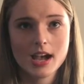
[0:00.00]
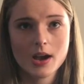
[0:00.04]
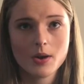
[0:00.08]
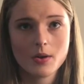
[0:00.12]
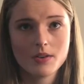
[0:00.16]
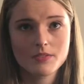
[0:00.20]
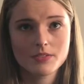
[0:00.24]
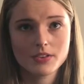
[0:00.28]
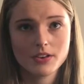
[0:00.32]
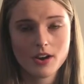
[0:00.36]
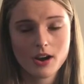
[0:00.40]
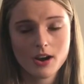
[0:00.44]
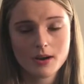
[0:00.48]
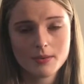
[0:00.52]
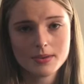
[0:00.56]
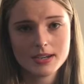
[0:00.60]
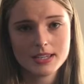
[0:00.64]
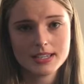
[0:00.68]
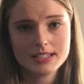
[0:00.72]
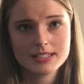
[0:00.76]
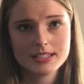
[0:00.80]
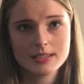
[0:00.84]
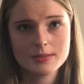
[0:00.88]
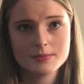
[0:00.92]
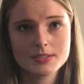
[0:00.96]
However,
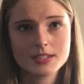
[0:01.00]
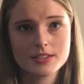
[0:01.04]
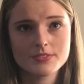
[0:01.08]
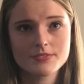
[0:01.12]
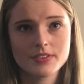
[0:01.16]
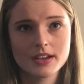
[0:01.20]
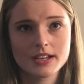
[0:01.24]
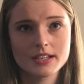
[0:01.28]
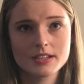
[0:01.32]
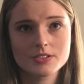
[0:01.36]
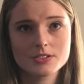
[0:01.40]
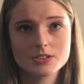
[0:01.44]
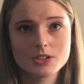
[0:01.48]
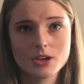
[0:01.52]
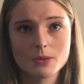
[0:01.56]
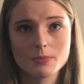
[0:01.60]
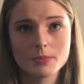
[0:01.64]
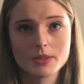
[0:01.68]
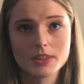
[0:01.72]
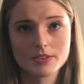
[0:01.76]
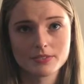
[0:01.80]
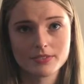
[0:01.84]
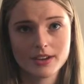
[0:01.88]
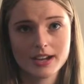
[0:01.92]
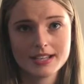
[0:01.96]
harmony seems to find its home
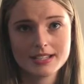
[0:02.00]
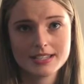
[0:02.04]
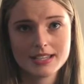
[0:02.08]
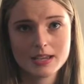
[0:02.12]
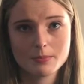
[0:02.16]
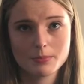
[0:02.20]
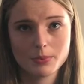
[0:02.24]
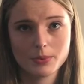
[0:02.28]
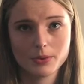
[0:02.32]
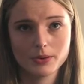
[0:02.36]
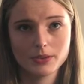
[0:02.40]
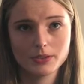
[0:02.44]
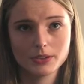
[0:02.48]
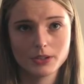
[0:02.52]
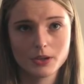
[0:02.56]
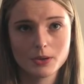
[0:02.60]
in the right temporal